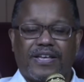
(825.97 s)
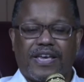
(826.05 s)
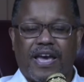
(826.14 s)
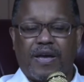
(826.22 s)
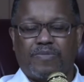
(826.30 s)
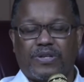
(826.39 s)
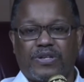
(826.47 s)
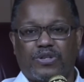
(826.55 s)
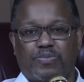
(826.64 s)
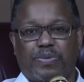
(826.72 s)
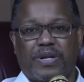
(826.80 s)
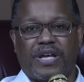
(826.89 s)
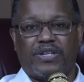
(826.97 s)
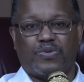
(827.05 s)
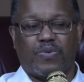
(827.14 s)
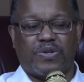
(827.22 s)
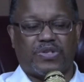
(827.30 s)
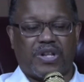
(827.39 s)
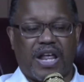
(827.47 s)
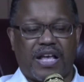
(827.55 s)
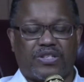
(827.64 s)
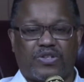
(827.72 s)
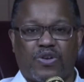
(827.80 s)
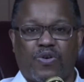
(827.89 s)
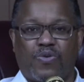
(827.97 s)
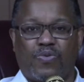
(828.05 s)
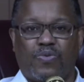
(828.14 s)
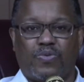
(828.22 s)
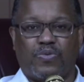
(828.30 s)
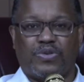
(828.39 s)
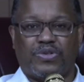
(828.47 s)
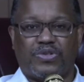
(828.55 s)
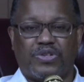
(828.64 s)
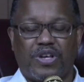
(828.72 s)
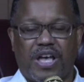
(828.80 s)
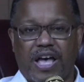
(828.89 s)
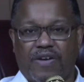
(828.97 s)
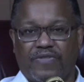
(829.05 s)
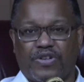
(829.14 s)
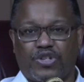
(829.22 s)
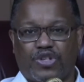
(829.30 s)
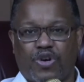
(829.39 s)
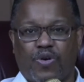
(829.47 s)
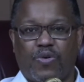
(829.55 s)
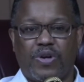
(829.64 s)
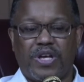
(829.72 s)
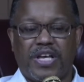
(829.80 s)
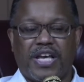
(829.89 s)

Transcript: came to this place where Sly Stone was having a show,